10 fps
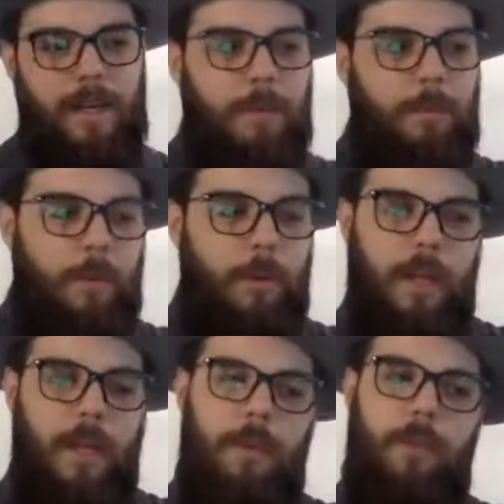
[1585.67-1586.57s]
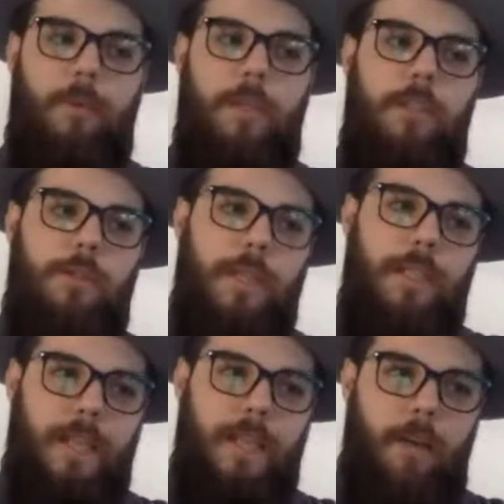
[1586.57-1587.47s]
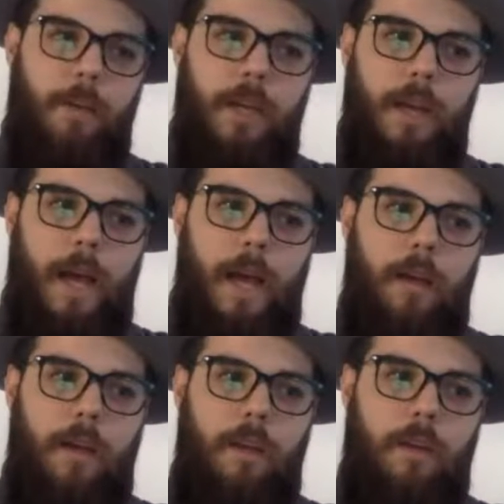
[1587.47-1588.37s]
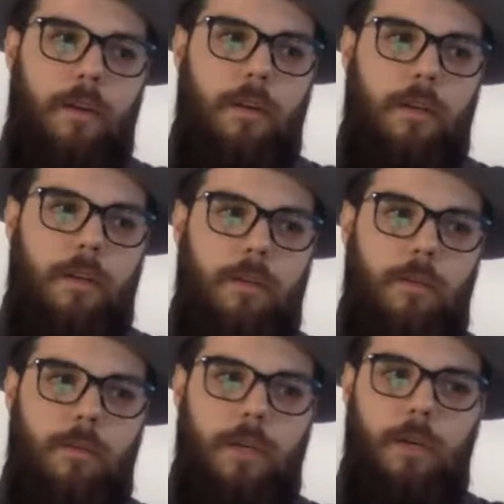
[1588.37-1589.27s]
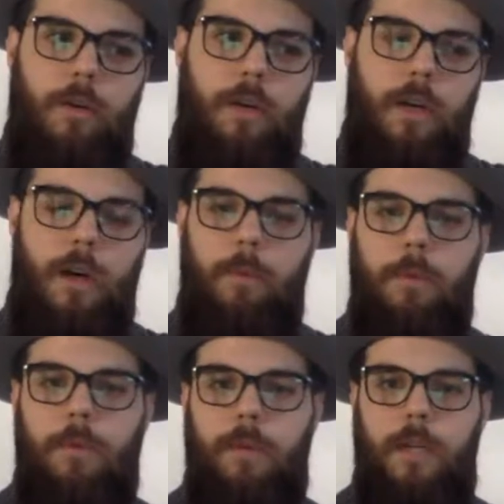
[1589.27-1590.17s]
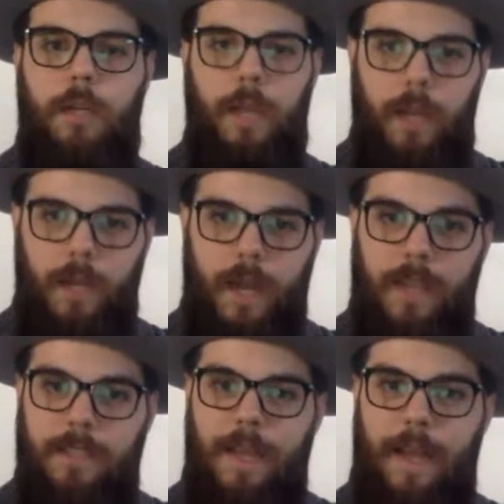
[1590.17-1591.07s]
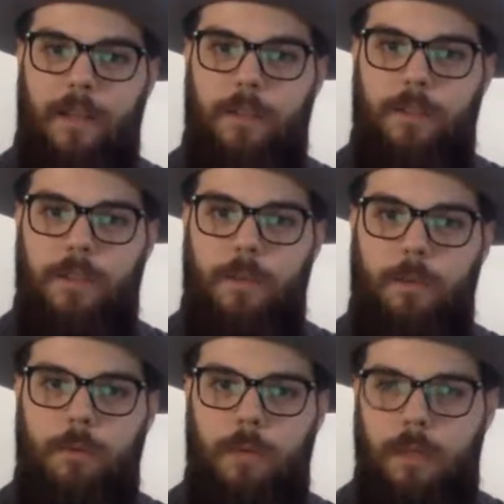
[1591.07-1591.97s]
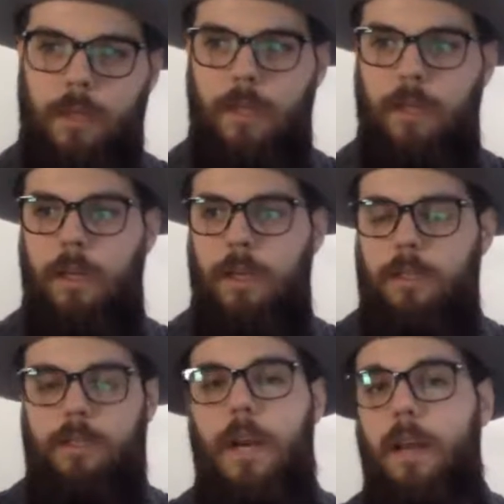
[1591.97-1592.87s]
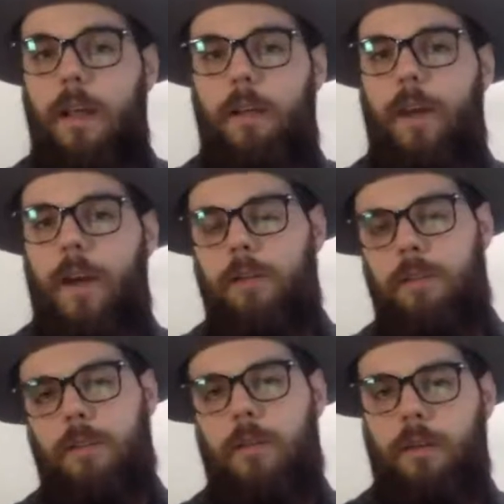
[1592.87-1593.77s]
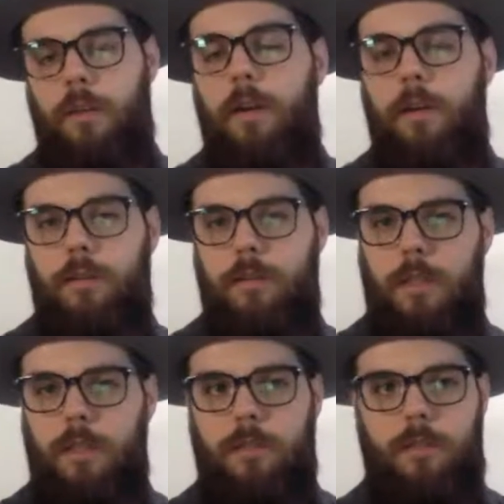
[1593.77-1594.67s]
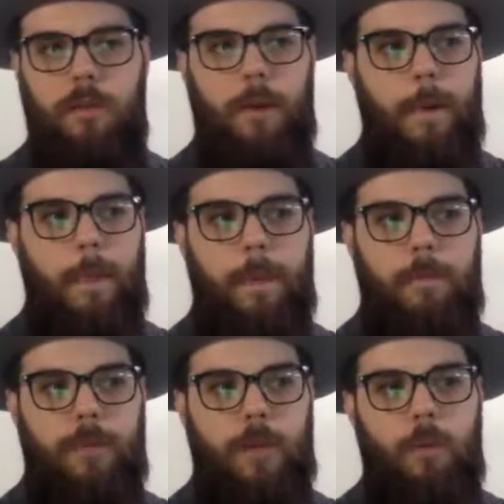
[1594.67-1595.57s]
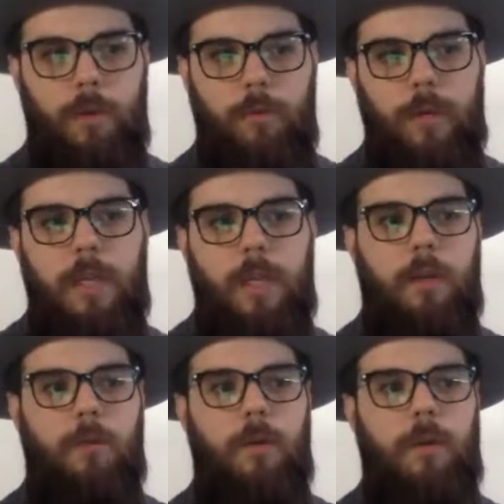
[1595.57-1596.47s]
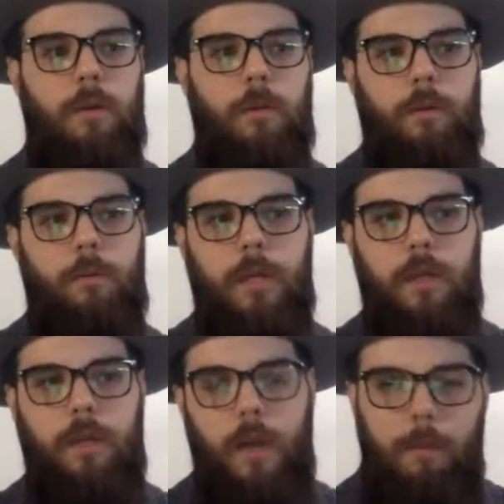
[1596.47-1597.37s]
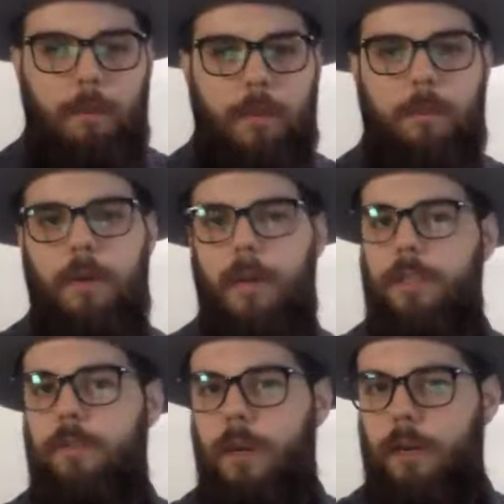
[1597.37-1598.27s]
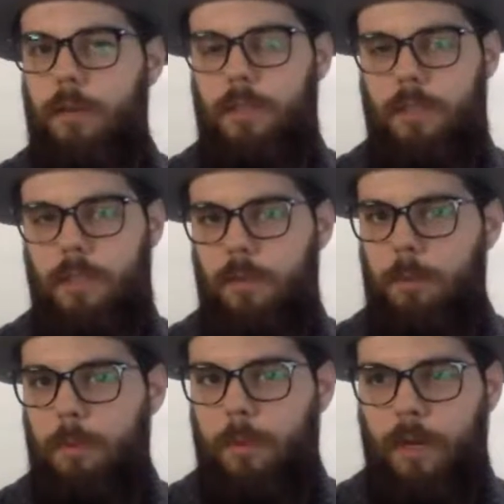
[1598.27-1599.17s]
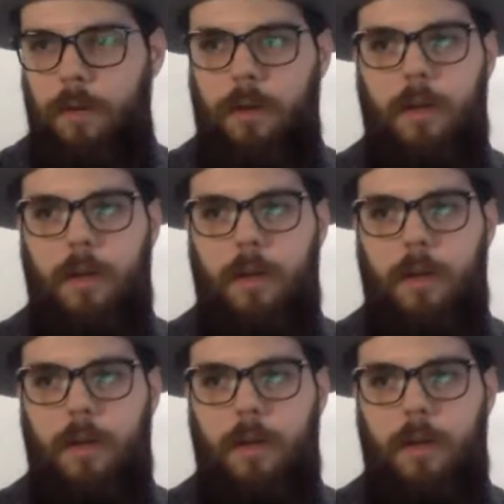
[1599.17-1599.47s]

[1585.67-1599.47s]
But we were like, man, if we could just raise that, we could add another, couple kick-ass actors that will really, because there's not a lot of actors or characters in this. So, what if we did? And what if we could up the production value just a little bit better?